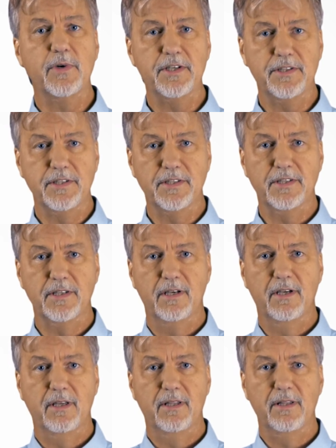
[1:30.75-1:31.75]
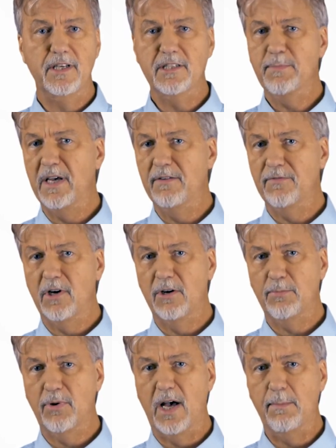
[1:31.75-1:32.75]
reasons. These may
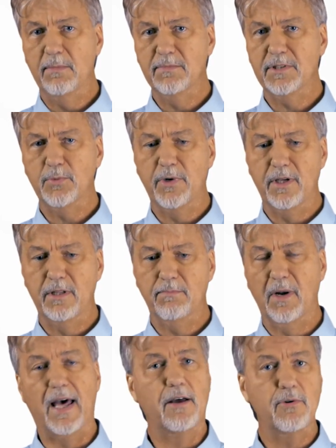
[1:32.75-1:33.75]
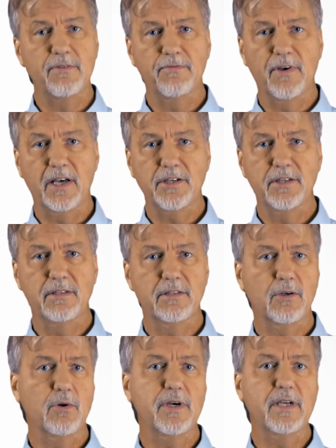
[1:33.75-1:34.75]
involve problems with bladder
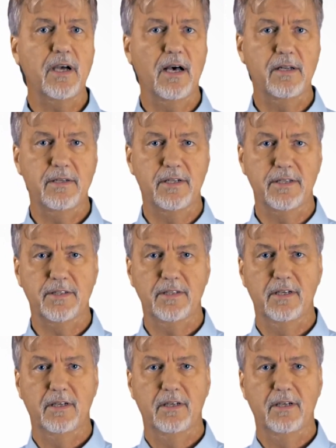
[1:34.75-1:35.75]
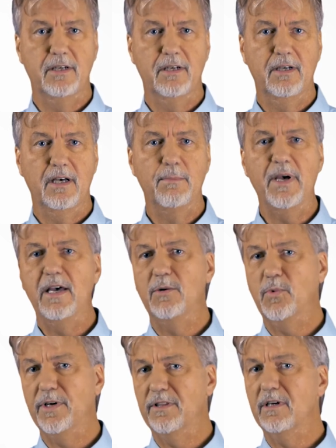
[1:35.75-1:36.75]
infections or incontinence. A
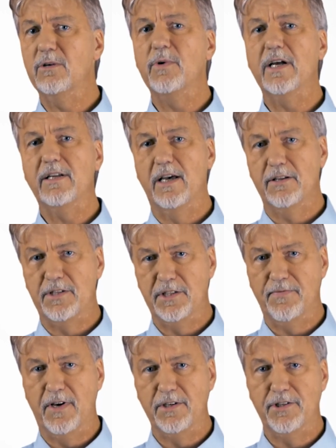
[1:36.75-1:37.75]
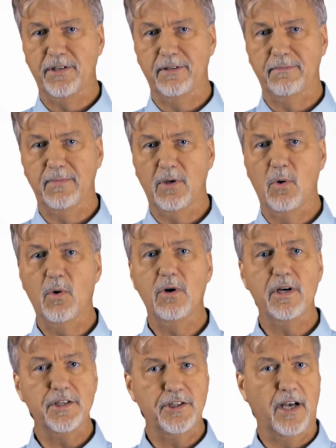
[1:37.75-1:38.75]
man with erectile dysfunction
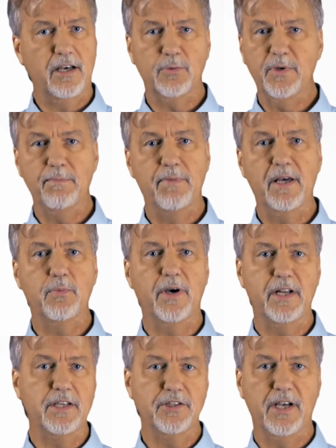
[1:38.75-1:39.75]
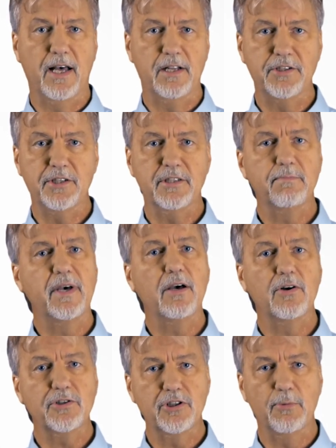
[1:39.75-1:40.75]
or a child with bedwetting challenges may
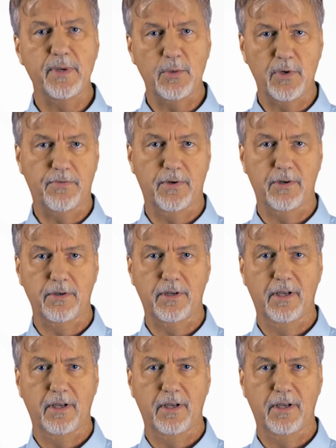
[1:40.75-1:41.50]
also be referred,